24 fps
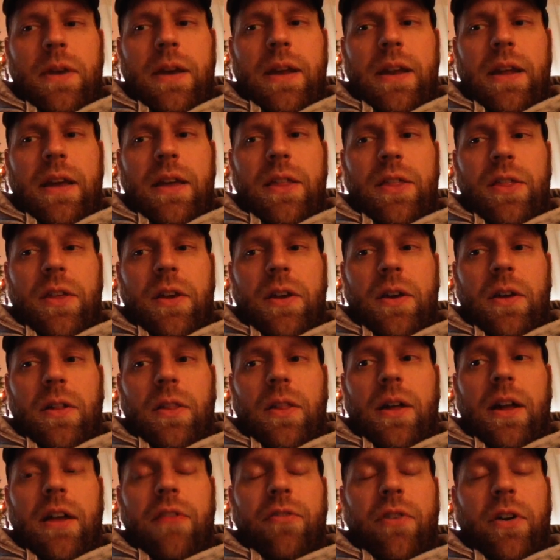I think a
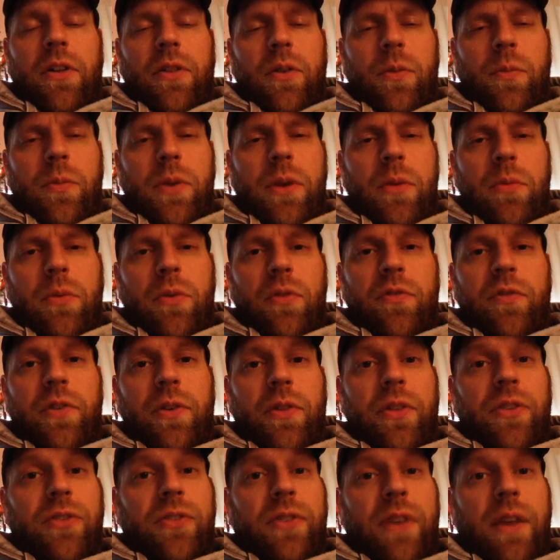lot of other people feel
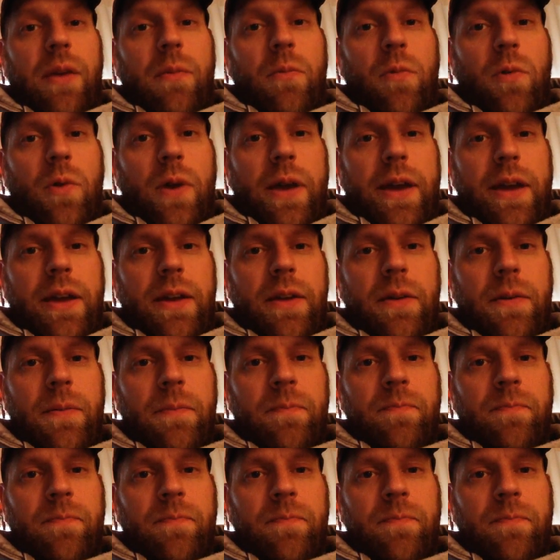the same way.